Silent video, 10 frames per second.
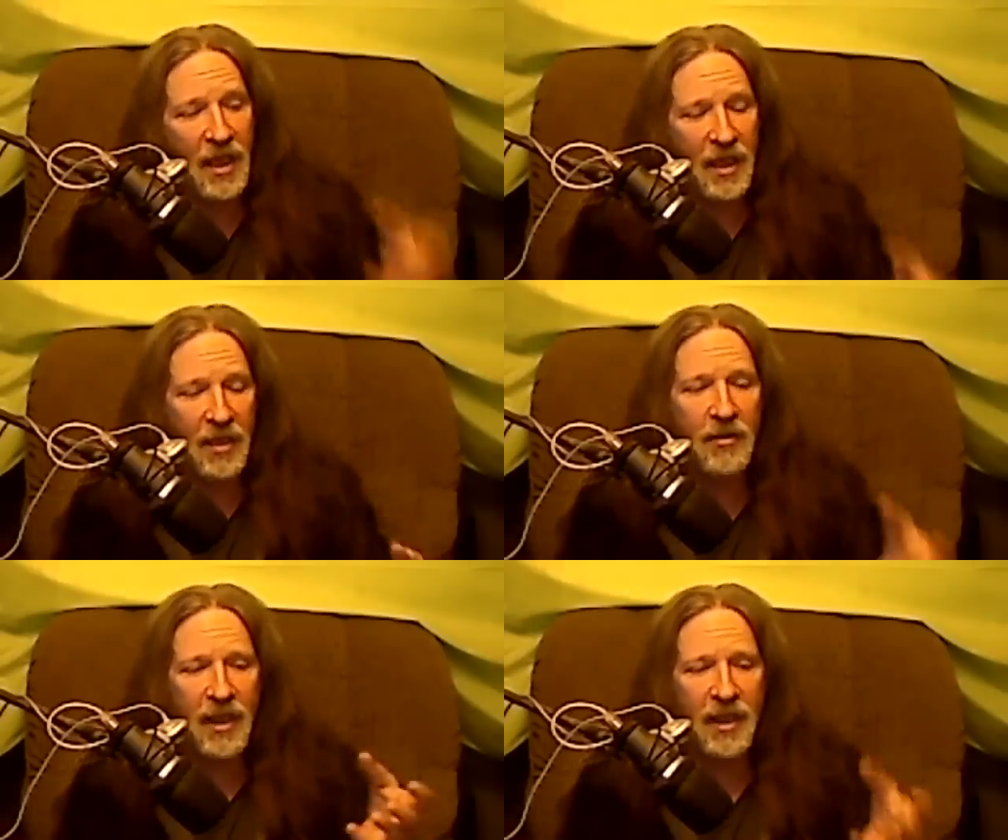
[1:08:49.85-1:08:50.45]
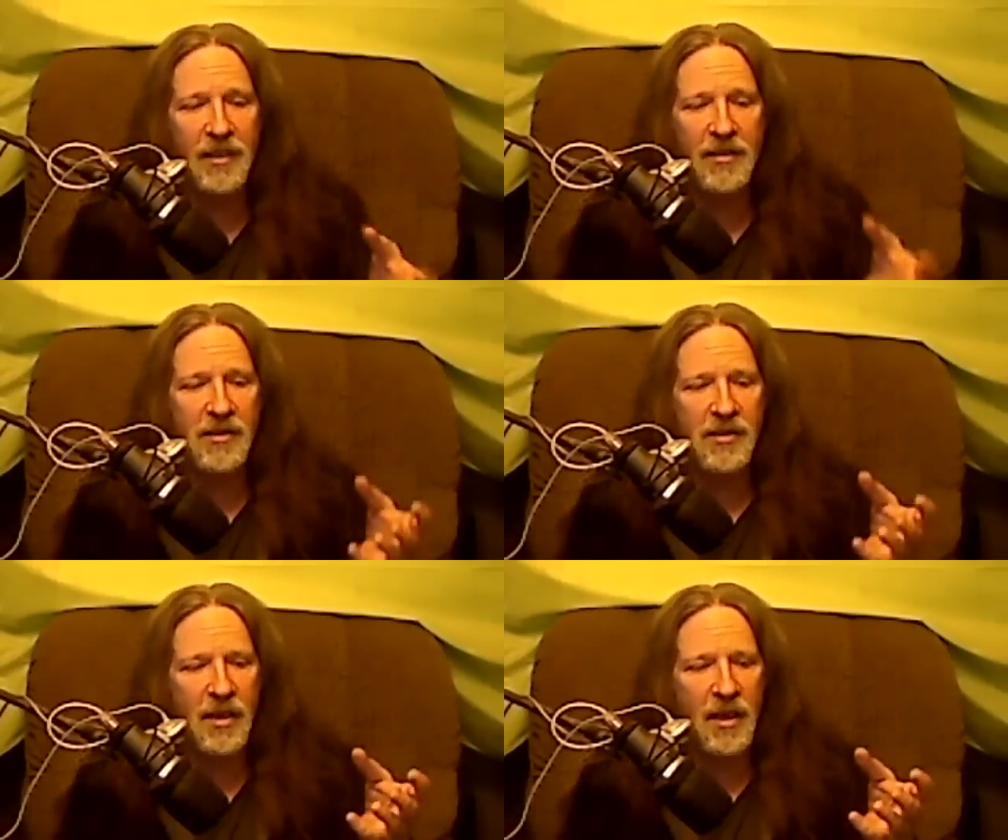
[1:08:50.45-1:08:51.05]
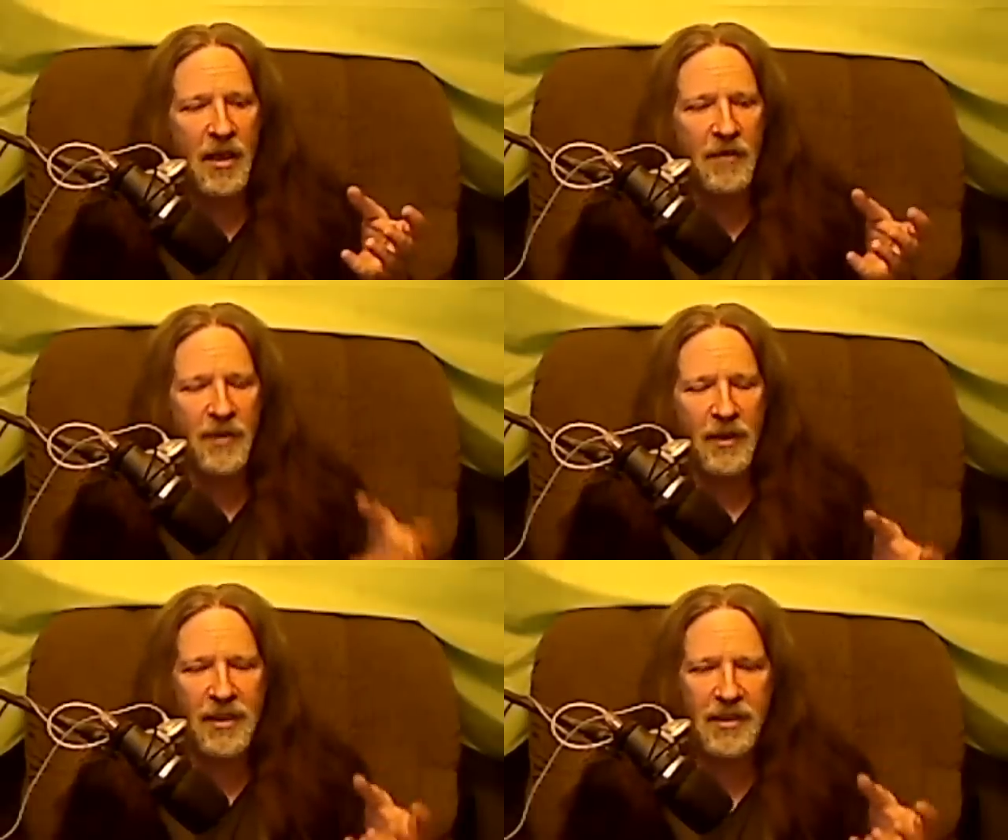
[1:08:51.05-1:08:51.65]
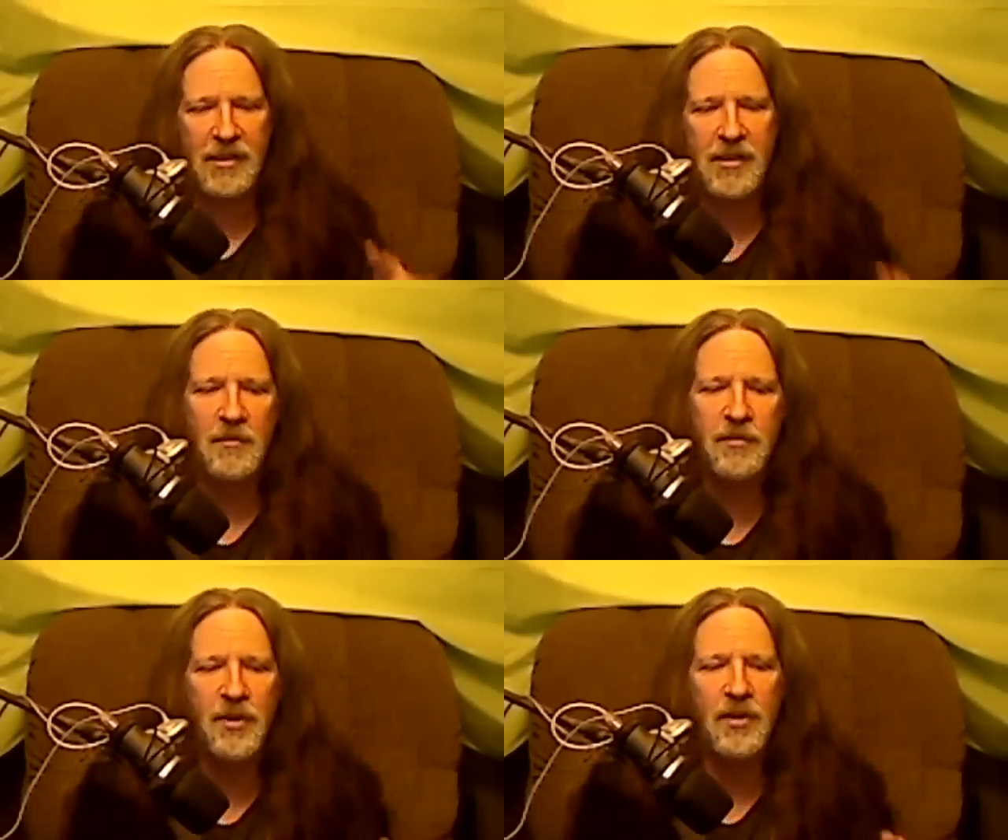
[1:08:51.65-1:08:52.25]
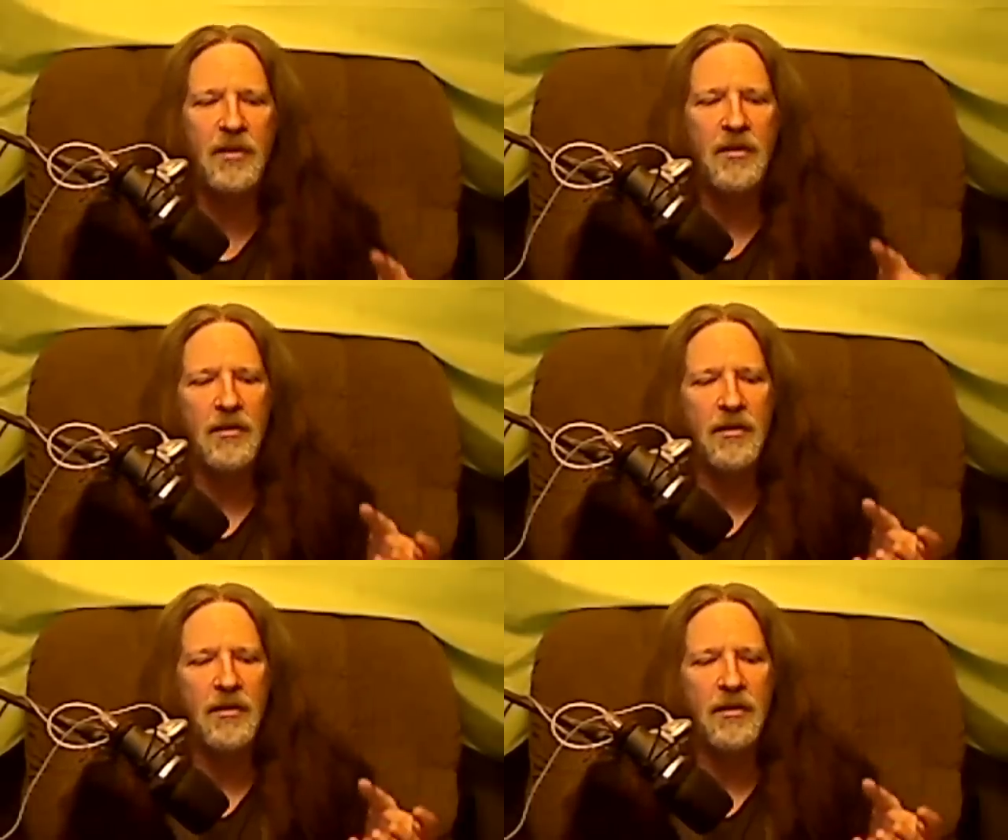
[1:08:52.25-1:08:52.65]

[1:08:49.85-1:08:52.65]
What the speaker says: here is a very simple,